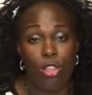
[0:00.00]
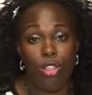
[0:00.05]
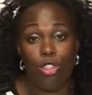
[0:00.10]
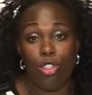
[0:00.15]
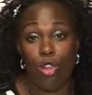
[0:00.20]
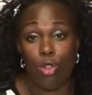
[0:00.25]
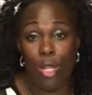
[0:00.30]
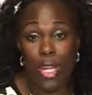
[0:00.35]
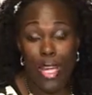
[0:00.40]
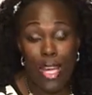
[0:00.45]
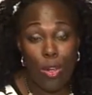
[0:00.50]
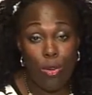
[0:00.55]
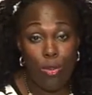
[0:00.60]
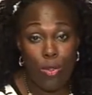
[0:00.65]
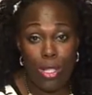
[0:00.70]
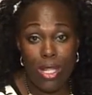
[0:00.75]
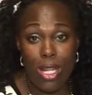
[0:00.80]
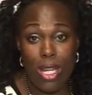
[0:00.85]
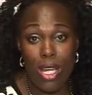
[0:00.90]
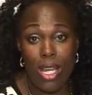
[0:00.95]
your legal
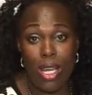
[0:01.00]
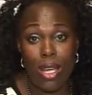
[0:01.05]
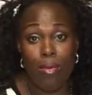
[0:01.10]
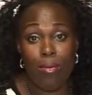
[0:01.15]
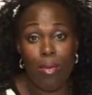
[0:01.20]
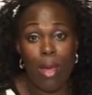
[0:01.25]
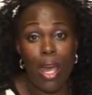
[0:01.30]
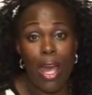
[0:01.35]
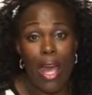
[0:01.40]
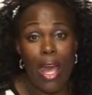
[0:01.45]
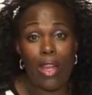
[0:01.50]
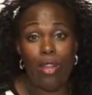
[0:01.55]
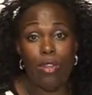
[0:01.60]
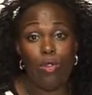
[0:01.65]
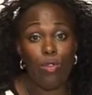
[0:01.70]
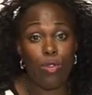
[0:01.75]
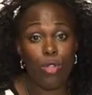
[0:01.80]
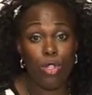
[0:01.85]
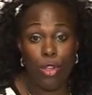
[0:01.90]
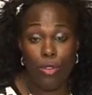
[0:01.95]
team, and
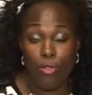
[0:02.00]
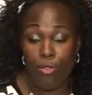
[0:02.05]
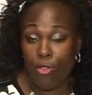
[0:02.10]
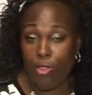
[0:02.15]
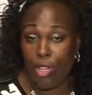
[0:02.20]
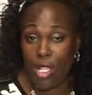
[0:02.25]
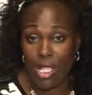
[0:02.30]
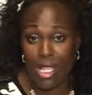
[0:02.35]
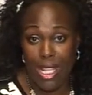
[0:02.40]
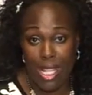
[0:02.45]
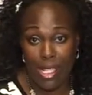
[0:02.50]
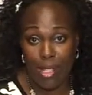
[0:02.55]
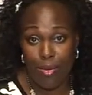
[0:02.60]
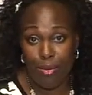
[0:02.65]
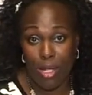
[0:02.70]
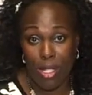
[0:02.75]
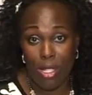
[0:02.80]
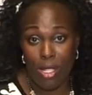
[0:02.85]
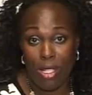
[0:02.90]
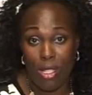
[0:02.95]
also for
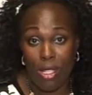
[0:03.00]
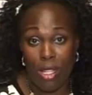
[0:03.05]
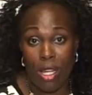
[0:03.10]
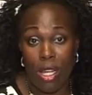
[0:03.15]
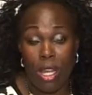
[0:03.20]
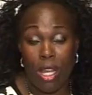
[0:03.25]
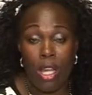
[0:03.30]
assessments.